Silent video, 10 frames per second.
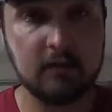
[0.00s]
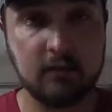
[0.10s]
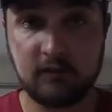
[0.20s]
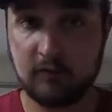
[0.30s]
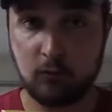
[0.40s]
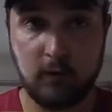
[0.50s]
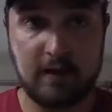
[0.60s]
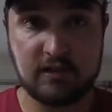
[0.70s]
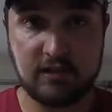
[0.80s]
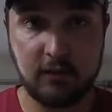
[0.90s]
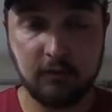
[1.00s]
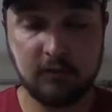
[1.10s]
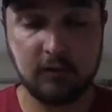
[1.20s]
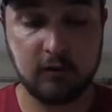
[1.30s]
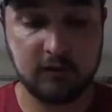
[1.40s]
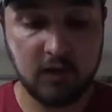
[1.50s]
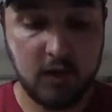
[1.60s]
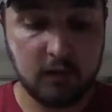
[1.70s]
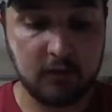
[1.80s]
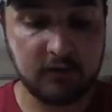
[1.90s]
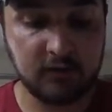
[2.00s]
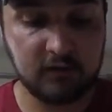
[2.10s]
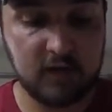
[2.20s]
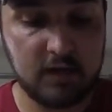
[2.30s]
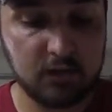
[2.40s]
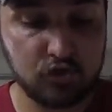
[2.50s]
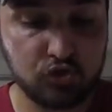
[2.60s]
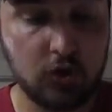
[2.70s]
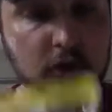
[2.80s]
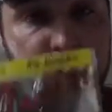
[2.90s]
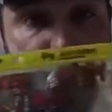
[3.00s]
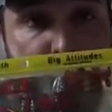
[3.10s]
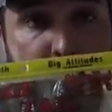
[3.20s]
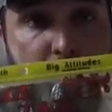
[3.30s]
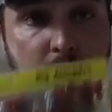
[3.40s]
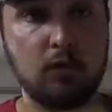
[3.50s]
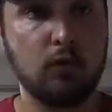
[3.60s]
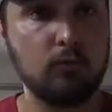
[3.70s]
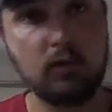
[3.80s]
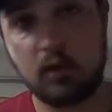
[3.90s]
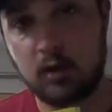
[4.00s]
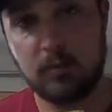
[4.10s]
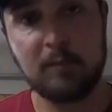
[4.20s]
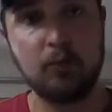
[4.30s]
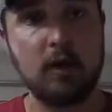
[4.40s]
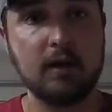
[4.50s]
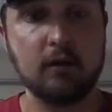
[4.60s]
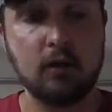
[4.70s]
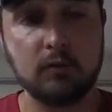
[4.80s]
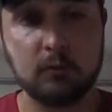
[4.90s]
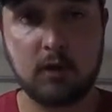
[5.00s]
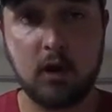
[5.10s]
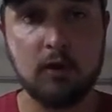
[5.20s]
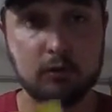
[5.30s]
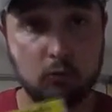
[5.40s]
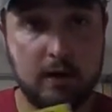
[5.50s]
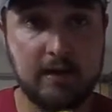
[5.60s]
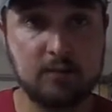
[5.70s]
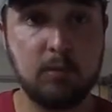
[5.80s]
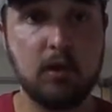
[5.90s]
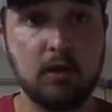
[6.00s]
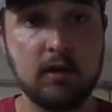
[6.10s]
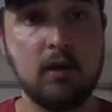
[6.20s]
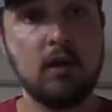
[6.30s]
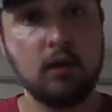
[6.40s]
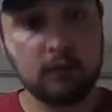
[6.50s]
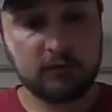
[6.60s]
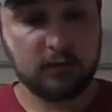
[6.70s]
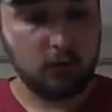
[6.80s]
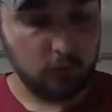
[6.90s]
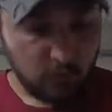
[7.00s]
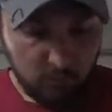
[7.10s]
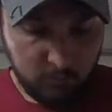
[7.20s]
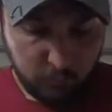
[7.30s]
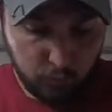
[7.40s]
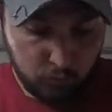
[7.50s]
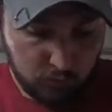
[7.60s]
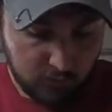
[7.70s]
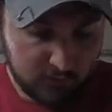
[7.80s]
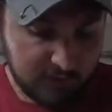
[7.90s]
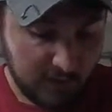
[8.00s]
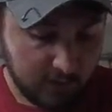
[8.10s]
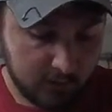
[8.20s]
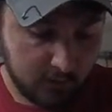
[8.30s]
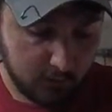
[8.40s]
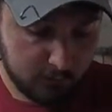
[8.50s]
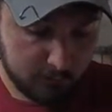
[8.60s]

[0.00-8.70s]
This is the Rage Tail series. This is the structure bug, or a lot of people I hear also call it a rage bug. So pull one of these out here.